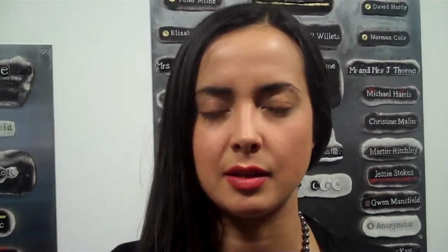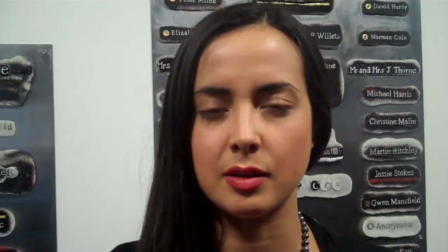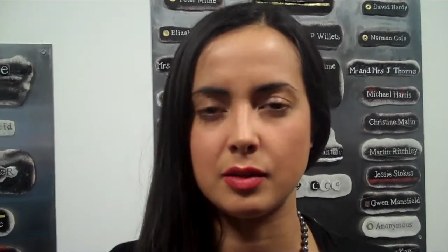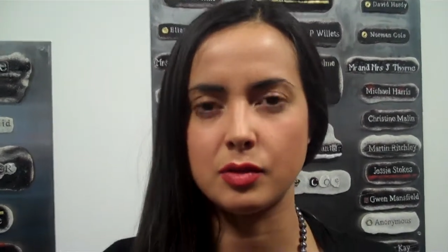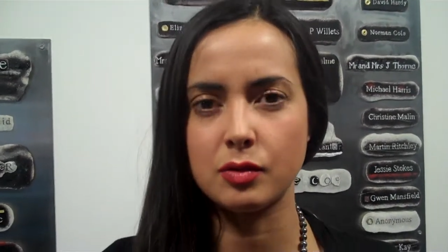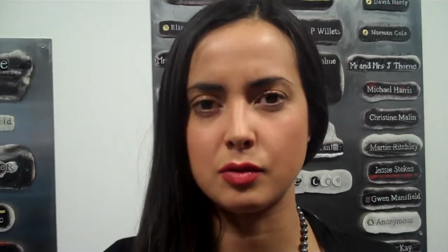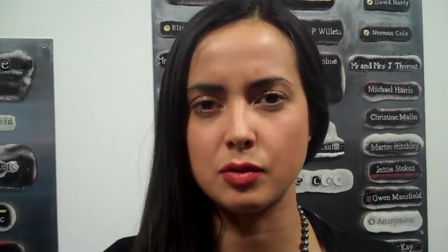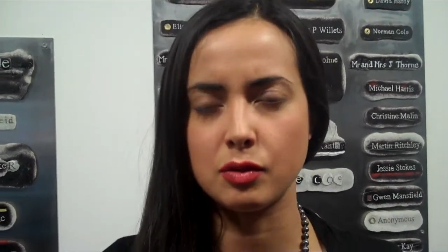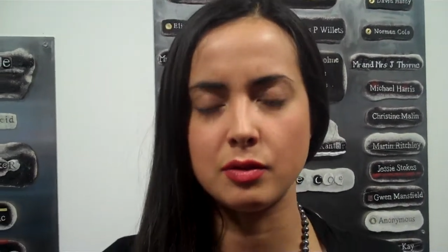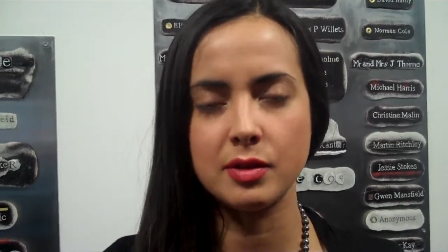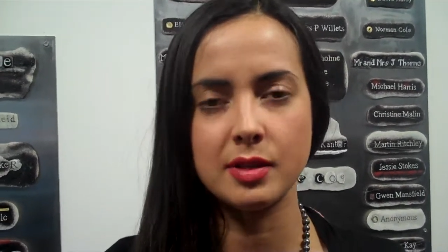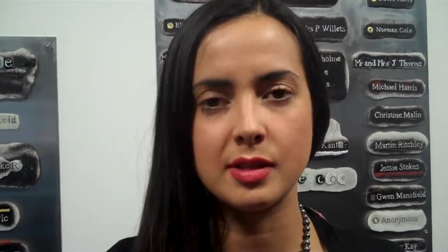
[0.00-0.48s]
the
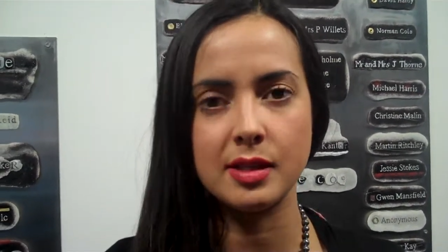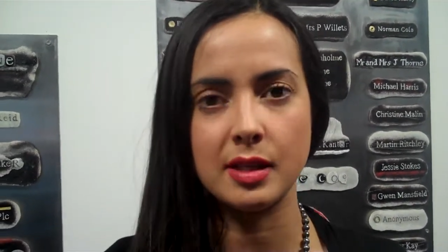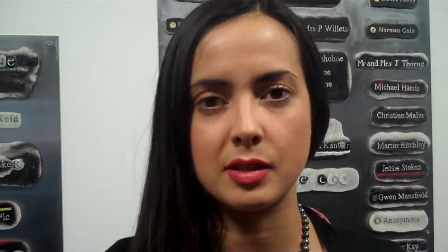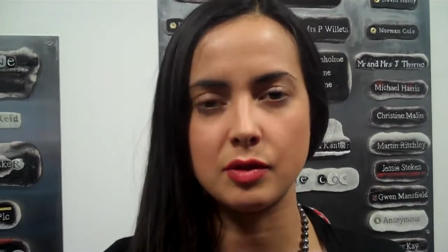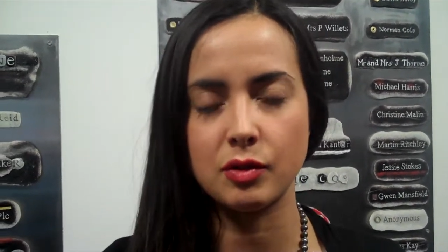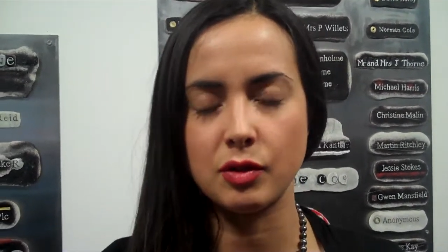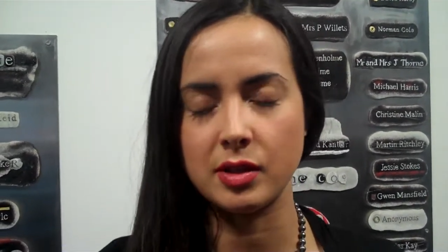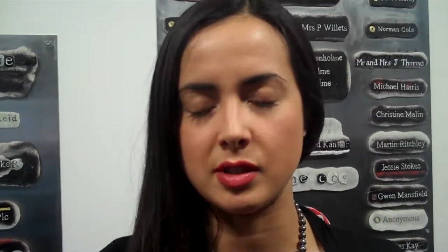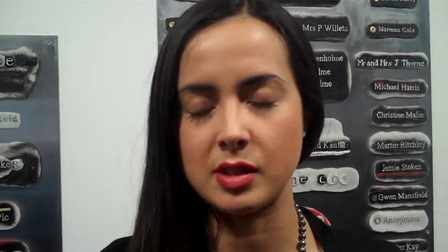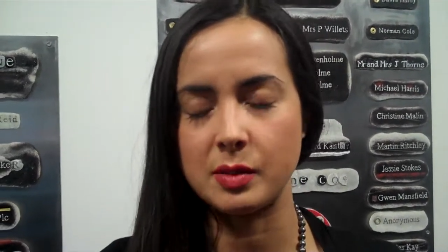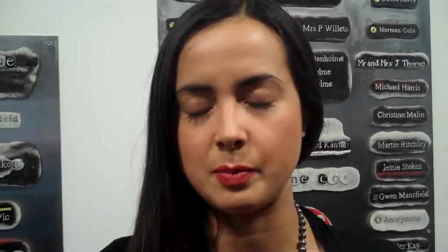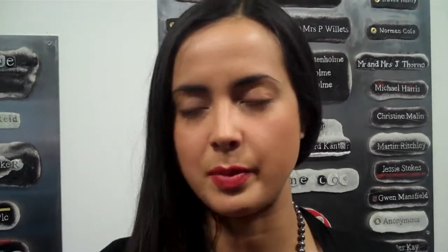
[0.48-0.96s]
stories that
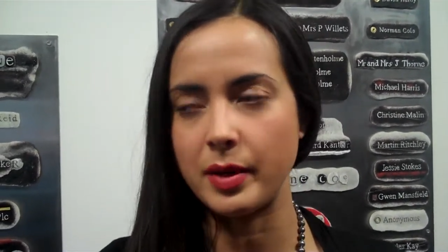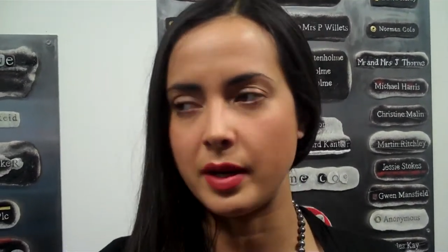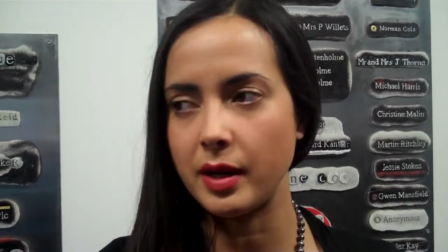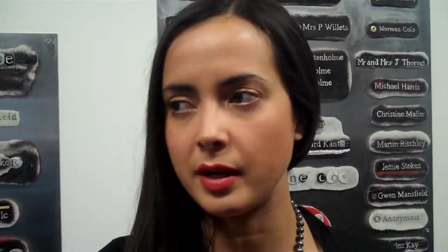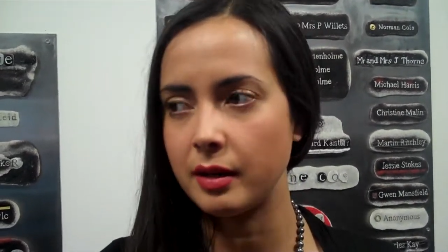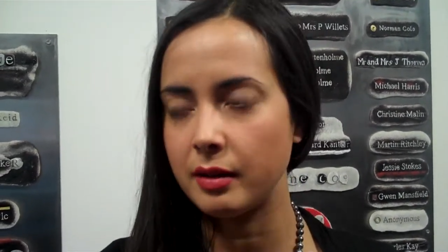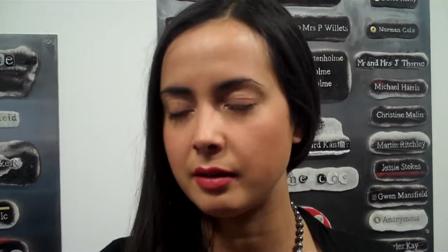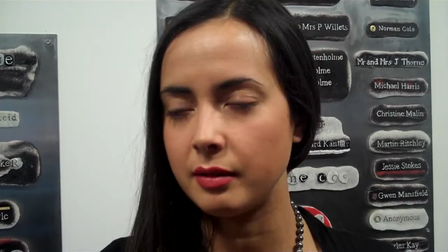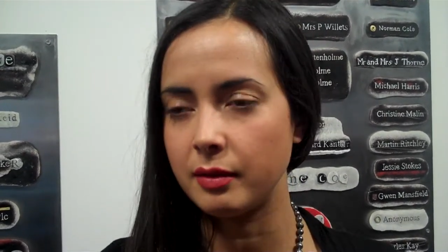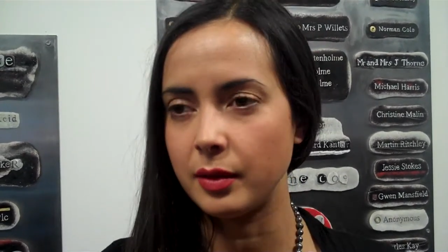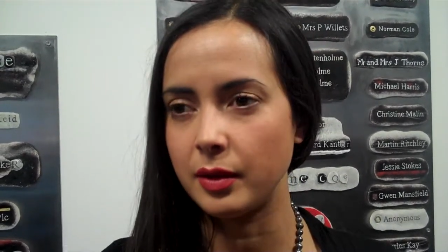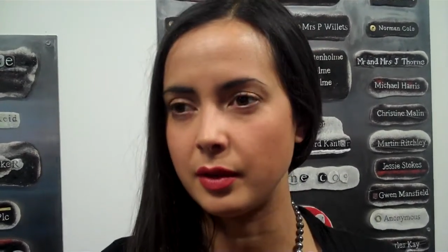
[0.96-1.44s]

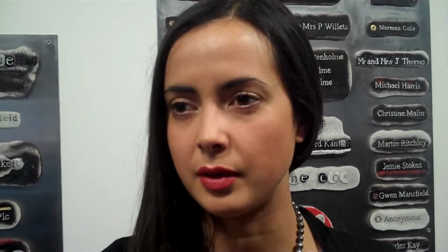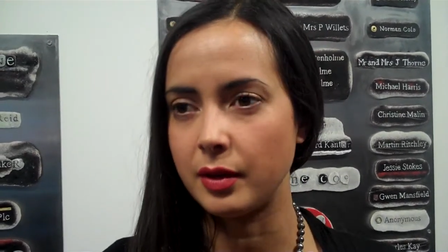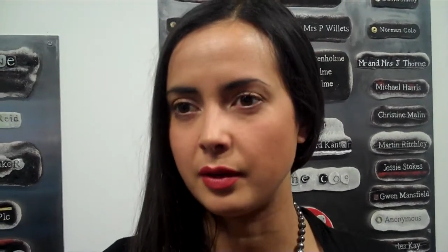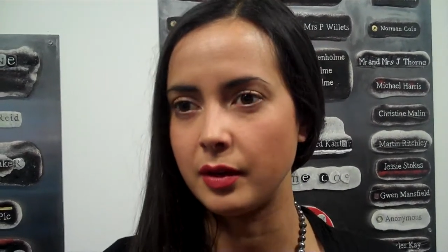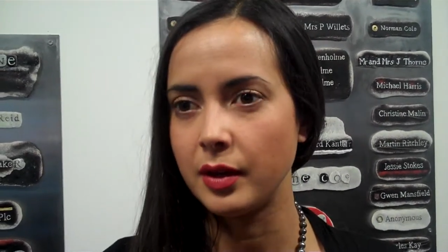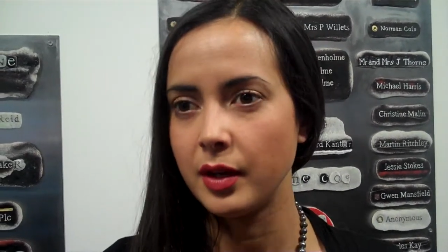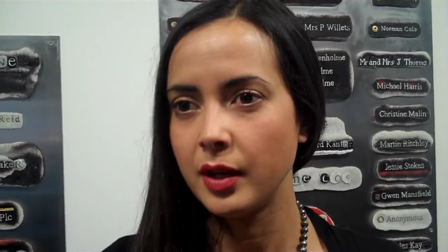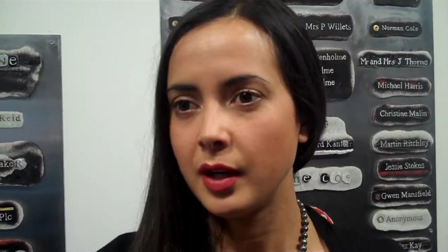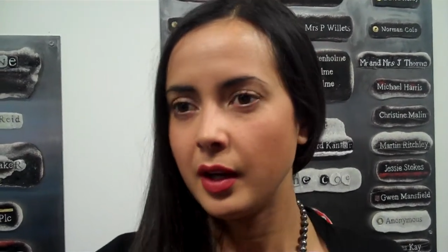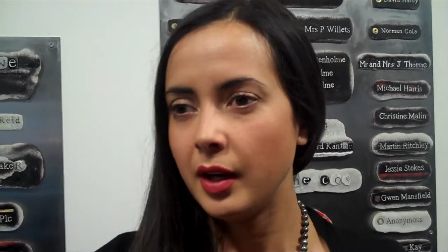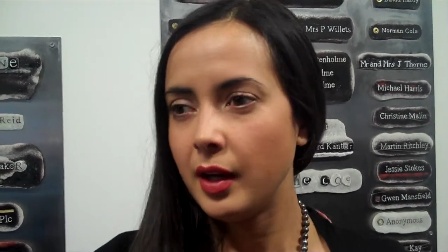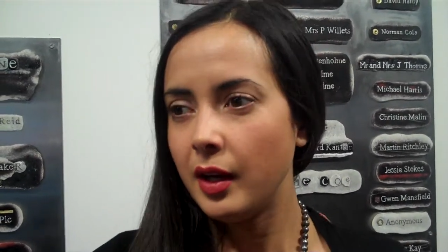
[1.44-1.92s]
transpire, you know.